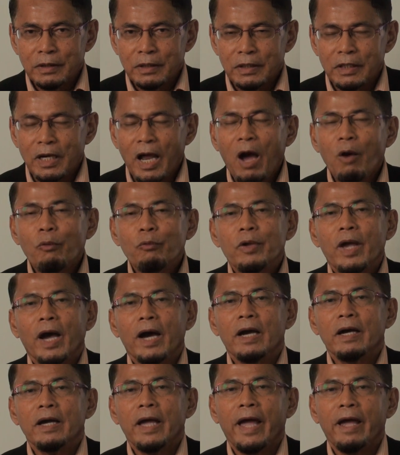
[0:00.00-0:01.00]
Now we
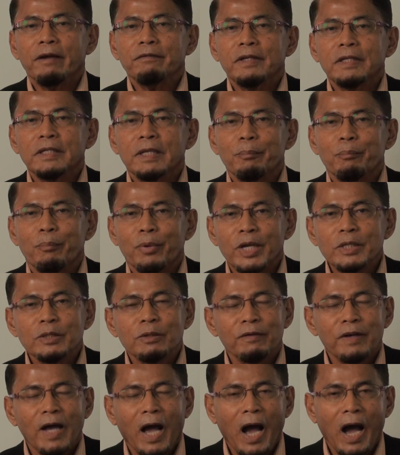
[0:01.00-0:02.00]
are having the brains
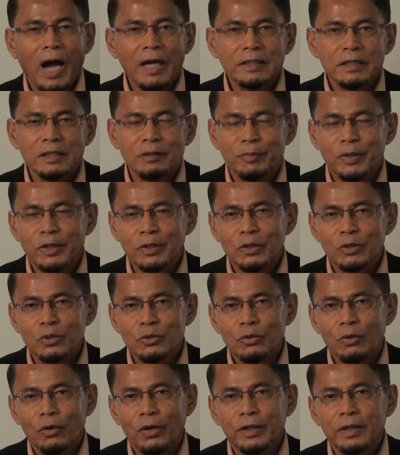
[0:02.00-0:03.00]
of the heart is being
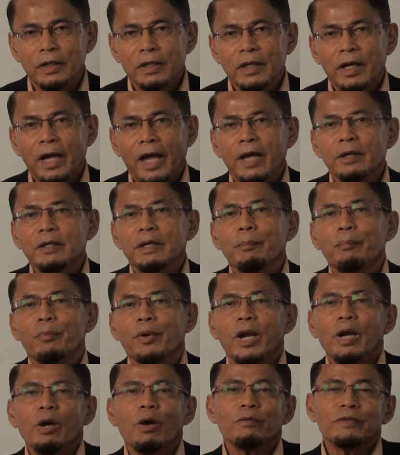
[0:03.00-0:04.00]
destroyed, and the
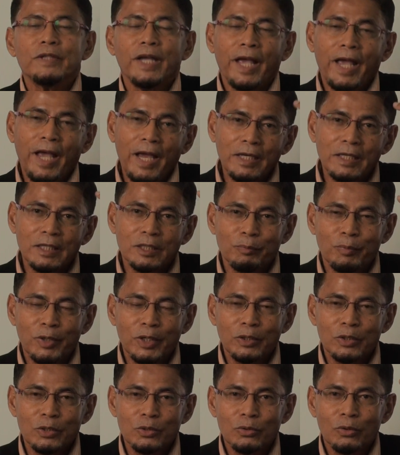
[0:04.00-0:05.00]
brain of the head is
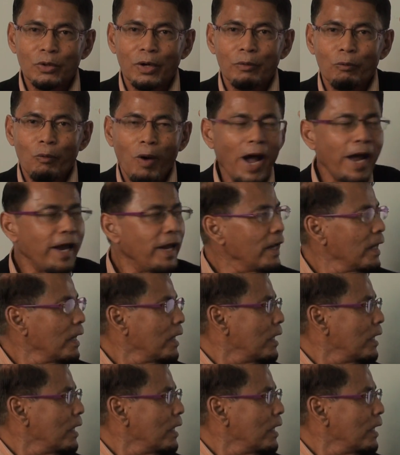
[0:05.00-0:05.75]
being destroyed. Why?